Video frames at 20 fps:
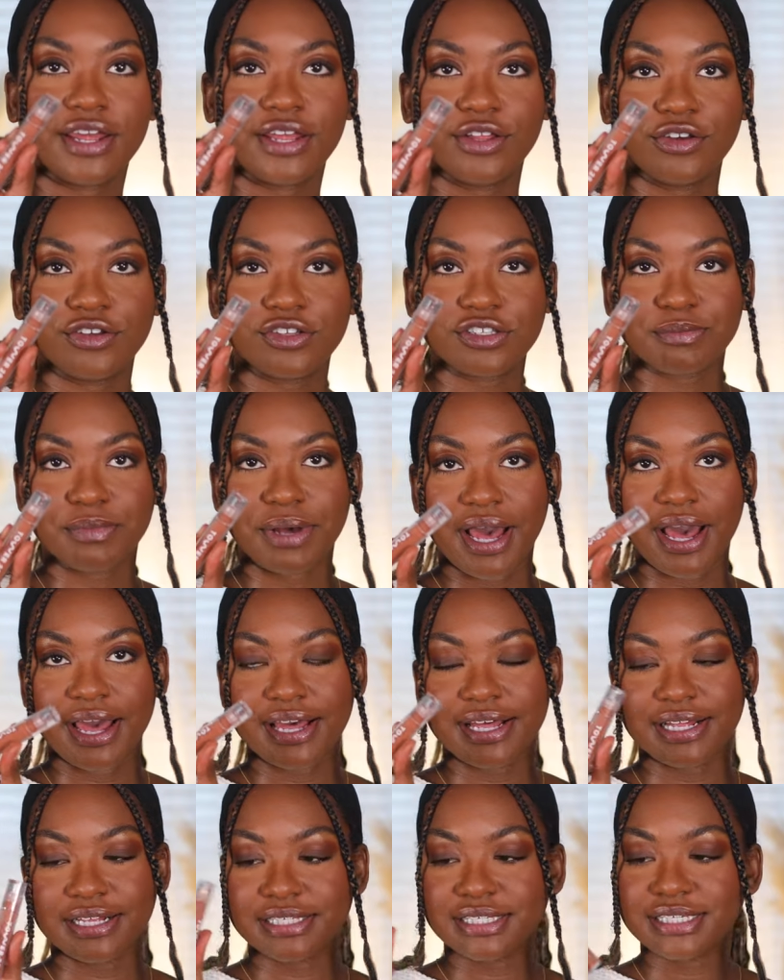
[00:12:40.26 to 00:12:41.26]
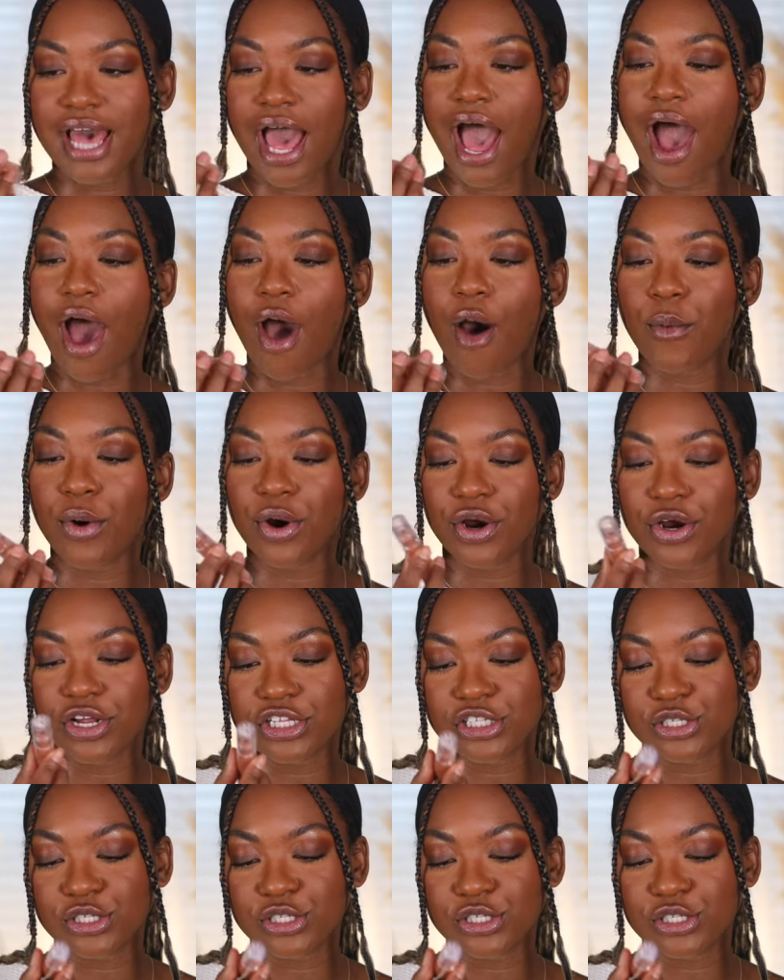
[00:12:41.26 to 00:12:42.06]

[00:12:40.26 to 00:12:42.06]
and use my Tower